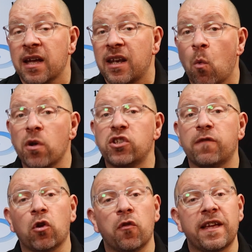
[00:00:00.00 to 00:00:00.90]
Now once
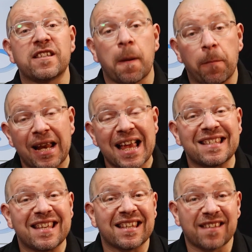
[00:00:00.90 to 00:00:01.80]
you've done this,
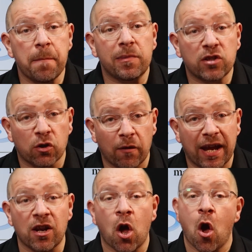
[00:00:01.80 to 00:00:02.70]
place the assembled
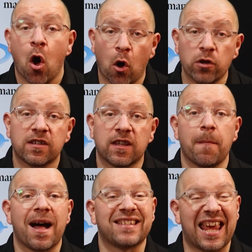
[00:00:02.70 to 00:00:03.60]
terrain onto the
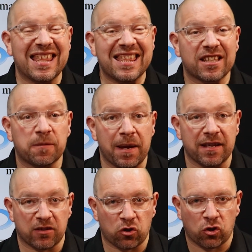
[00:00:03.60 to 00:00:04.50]
mat in the
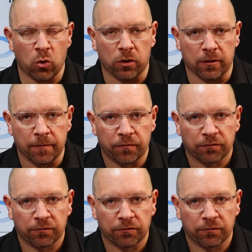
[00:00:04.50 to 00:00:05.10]
spaces shown.